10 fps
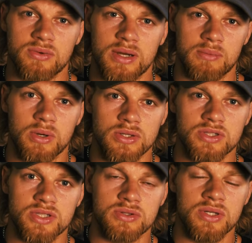what I want
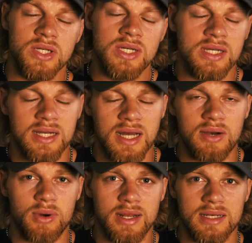to do,
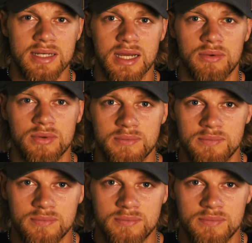I write it down,